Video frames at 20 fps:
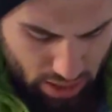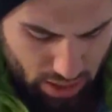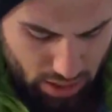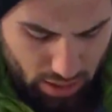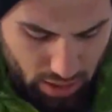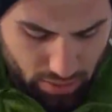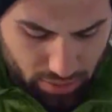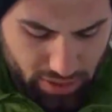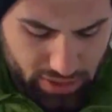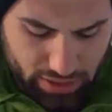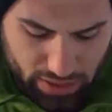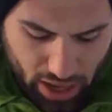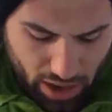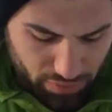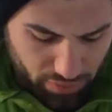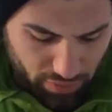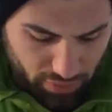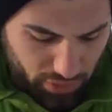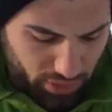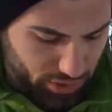It's not
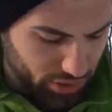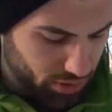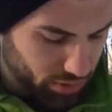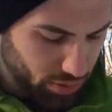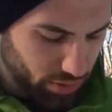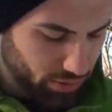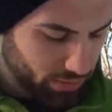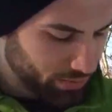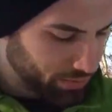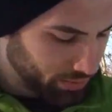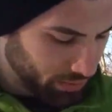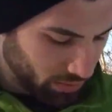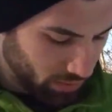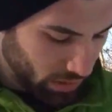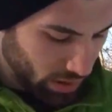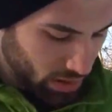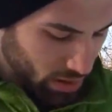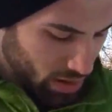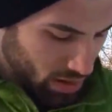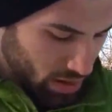reversible,
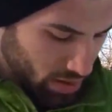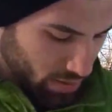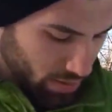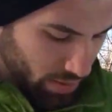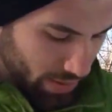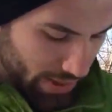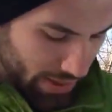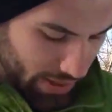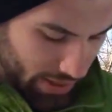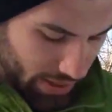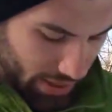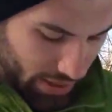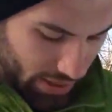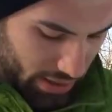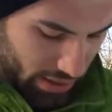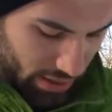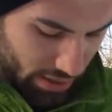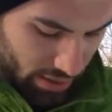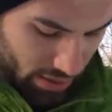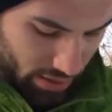but
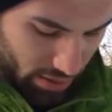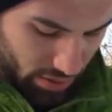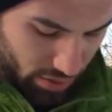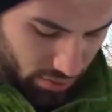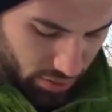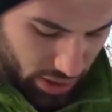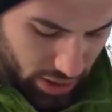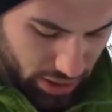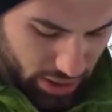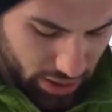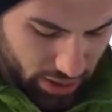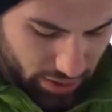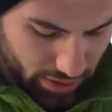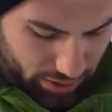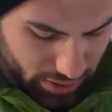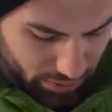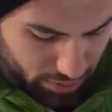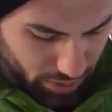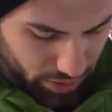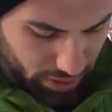right here, this
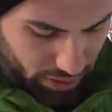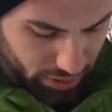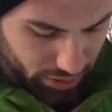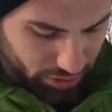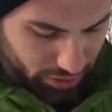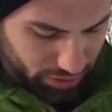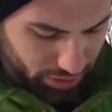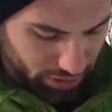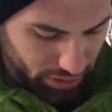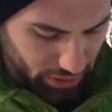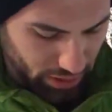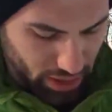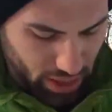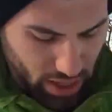is pretty interesting.